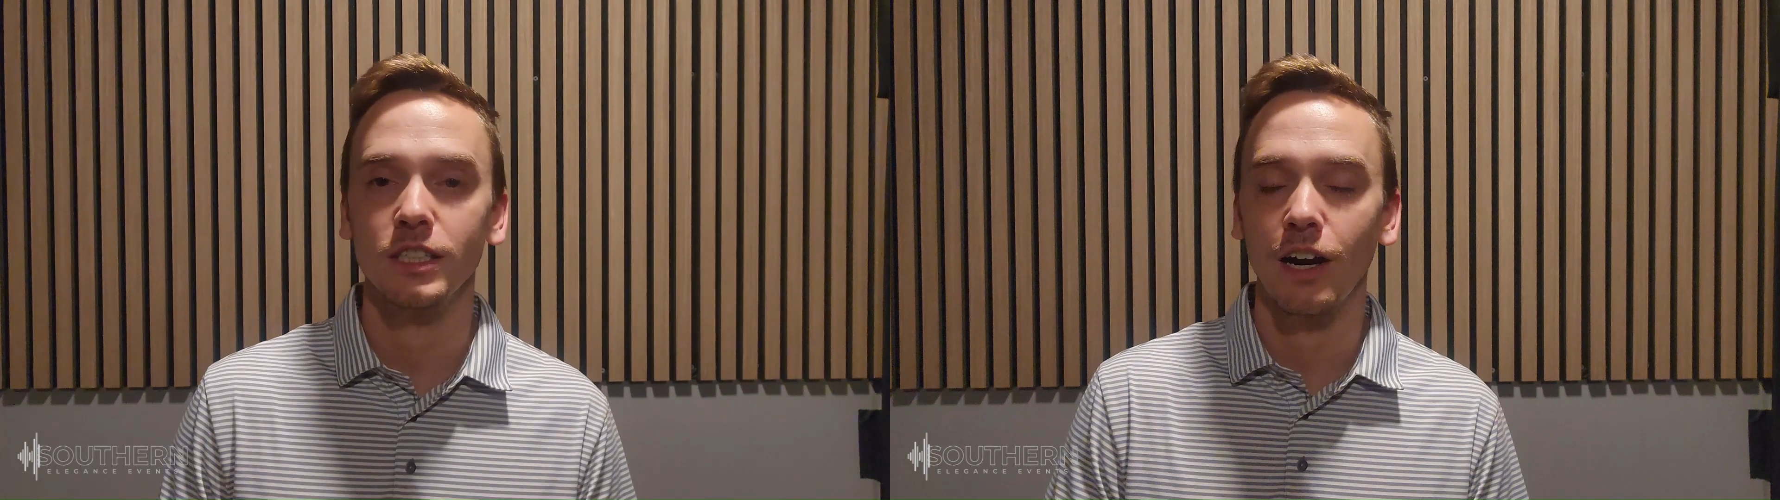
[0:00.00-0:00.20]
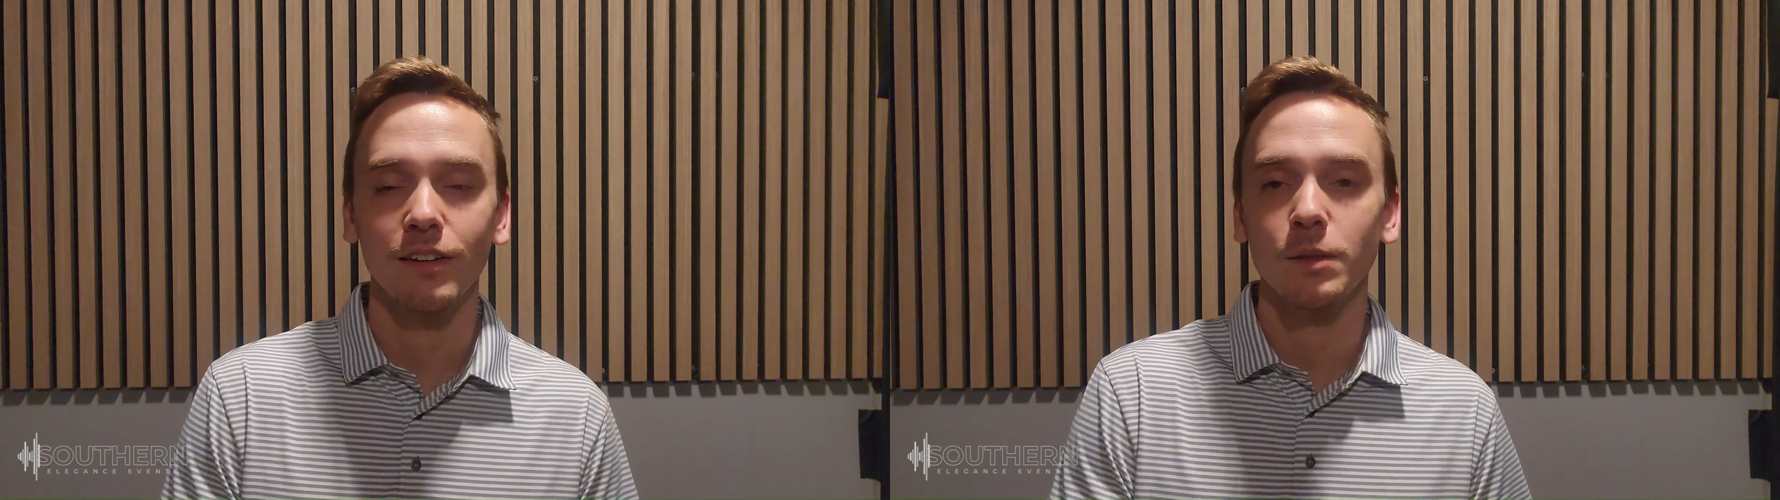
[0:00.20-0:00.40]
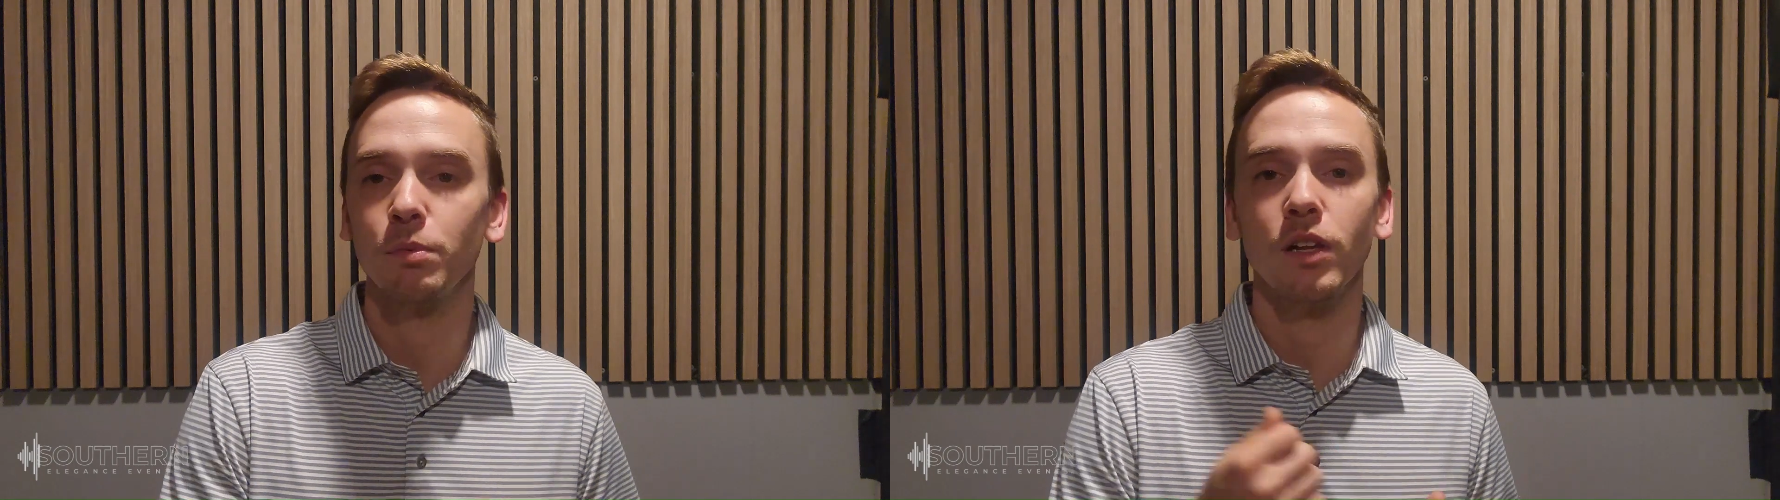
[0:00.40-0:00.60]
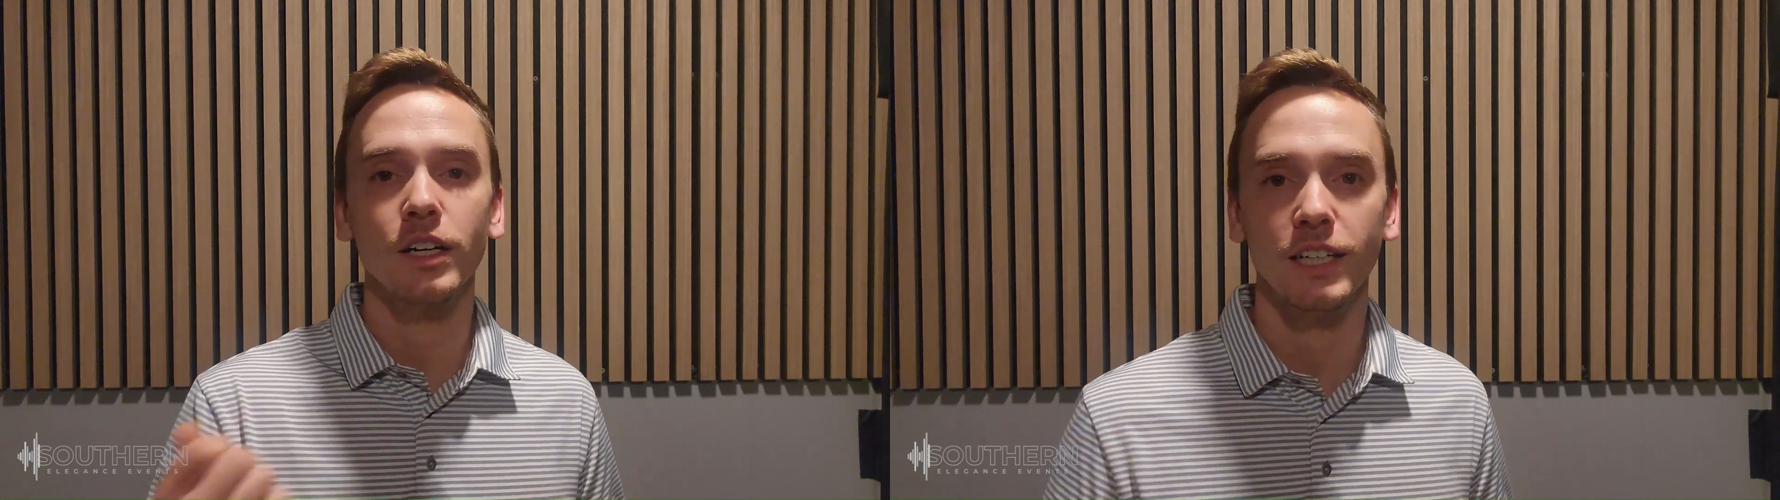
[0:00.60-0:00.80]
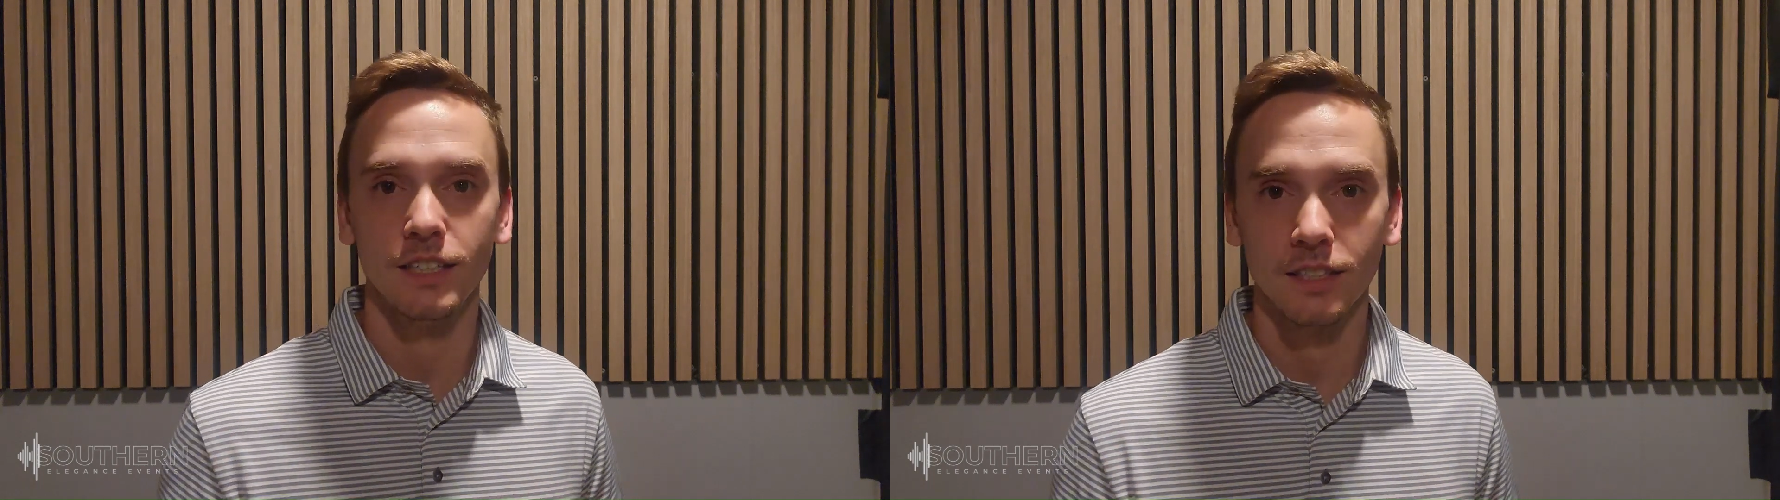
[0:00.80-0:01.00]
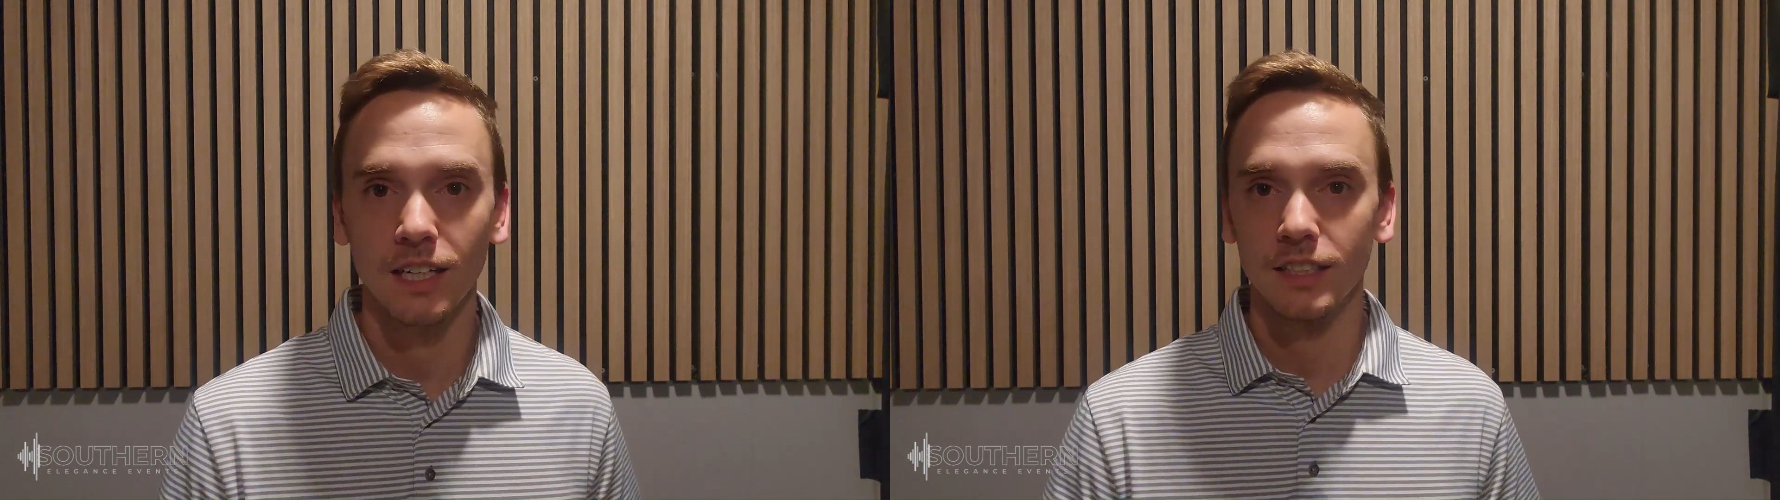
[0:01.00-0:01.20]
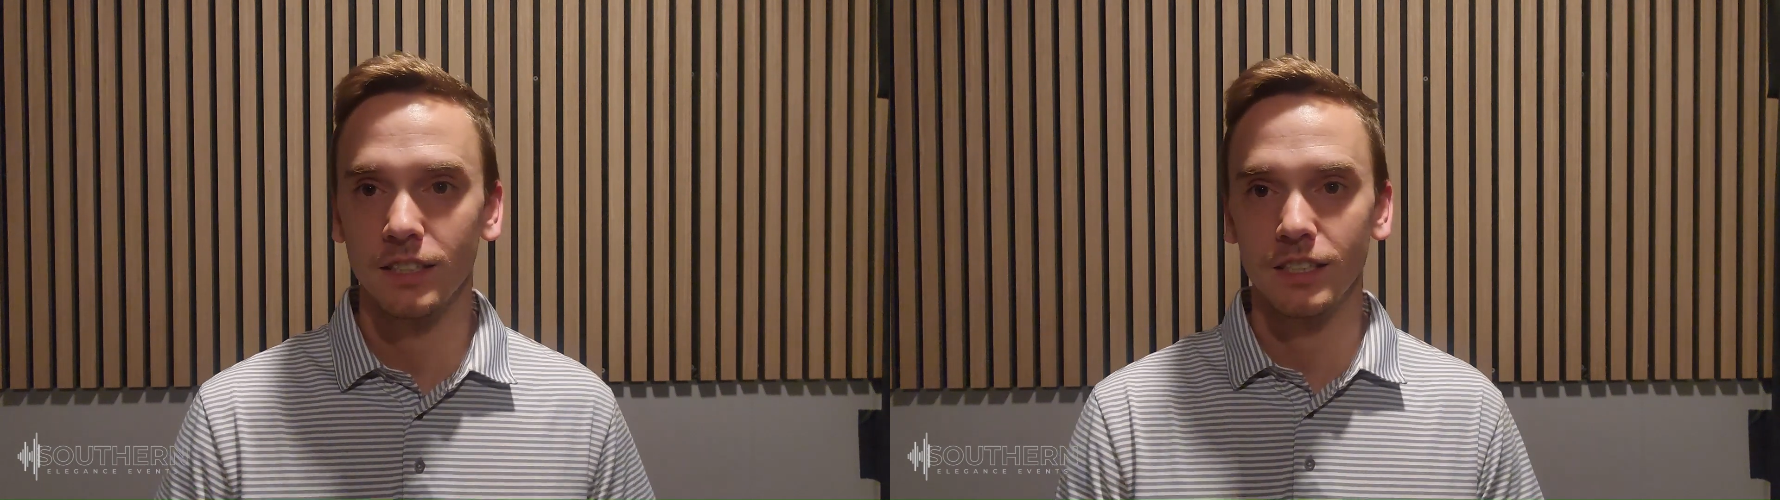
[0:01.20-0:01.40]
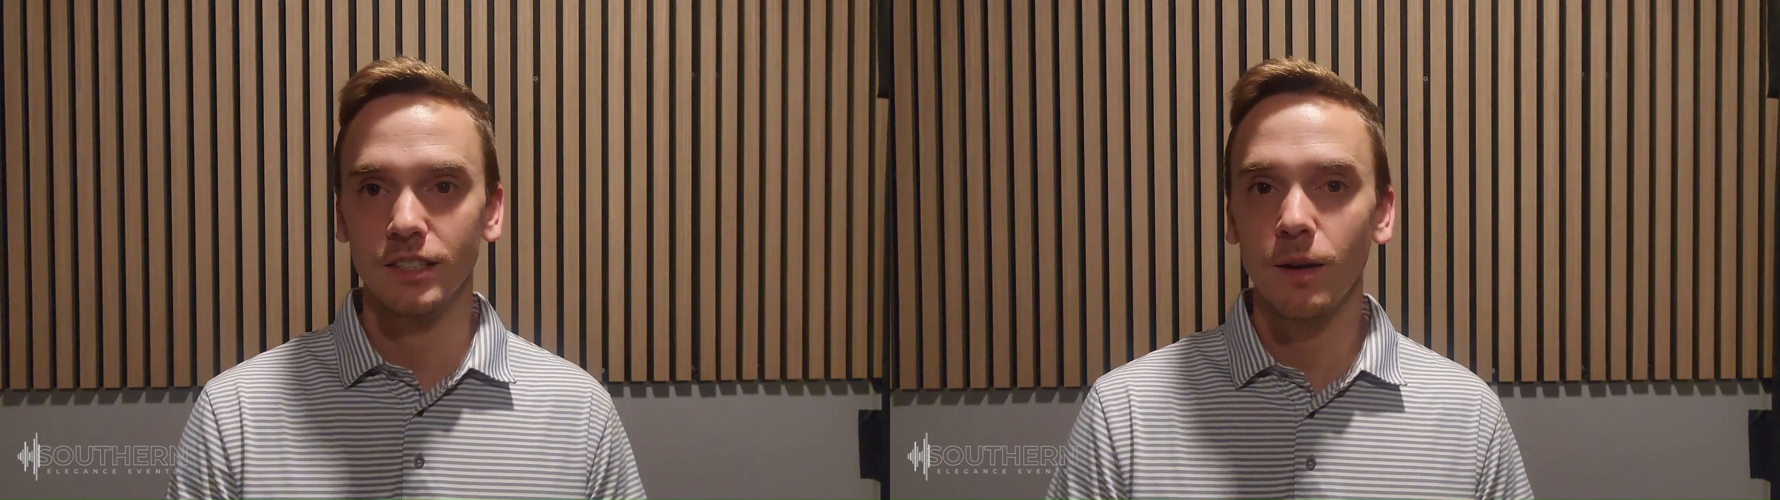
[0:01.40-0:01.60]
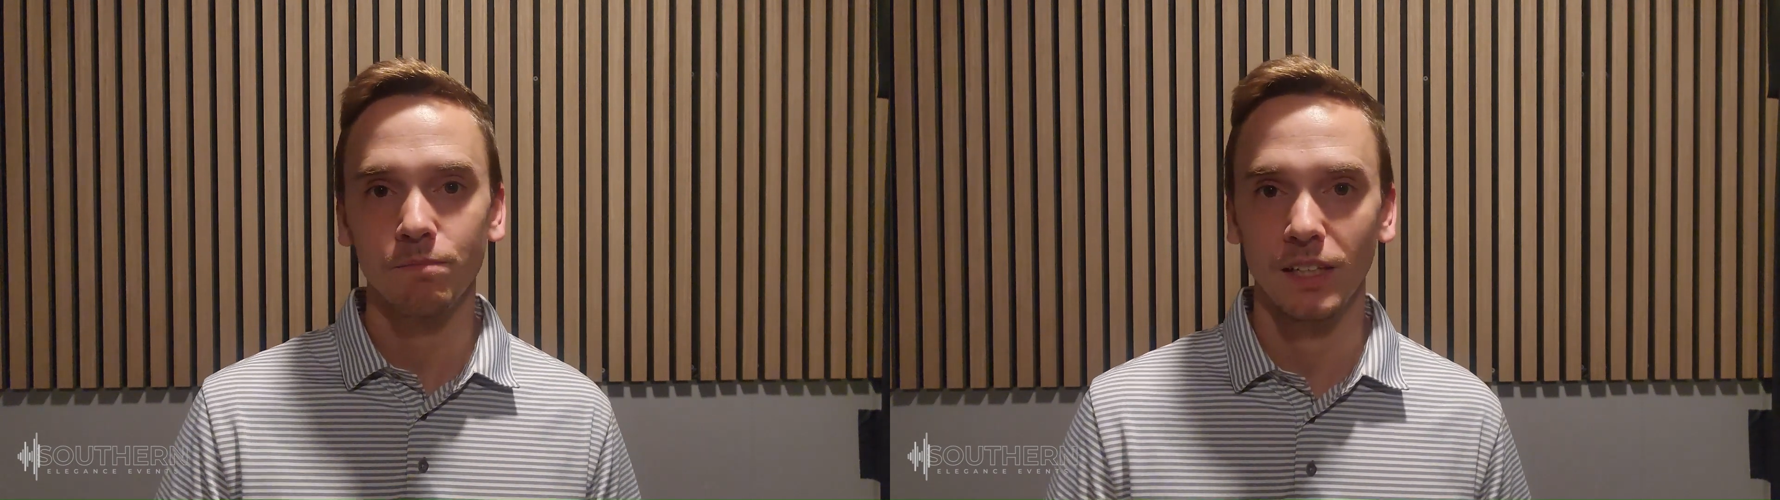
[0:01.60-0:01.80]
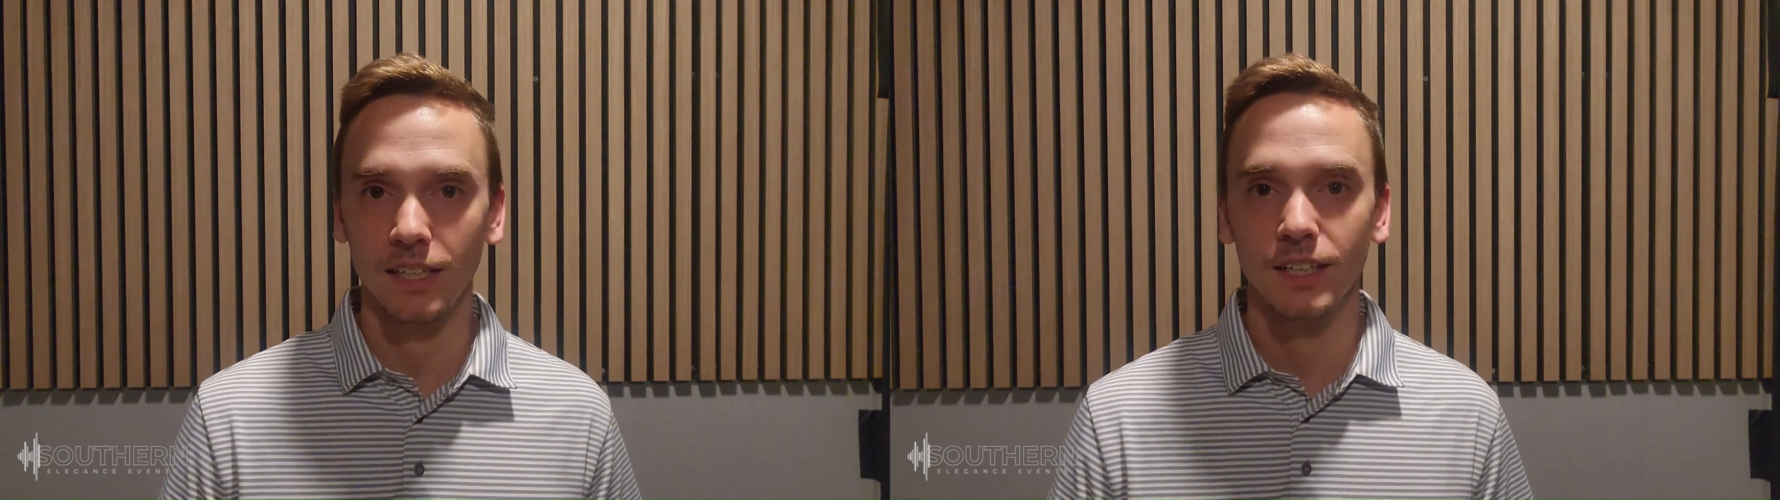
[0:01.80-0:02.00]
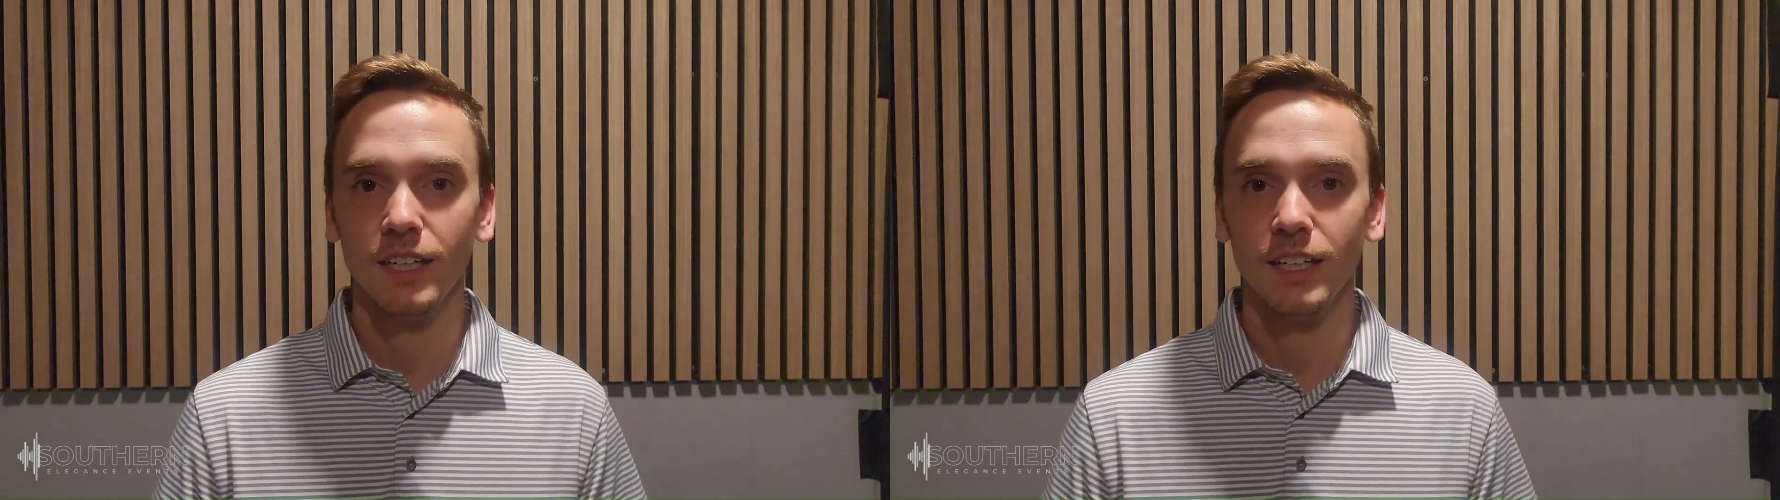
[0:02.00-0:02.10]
I don't have to plug in to something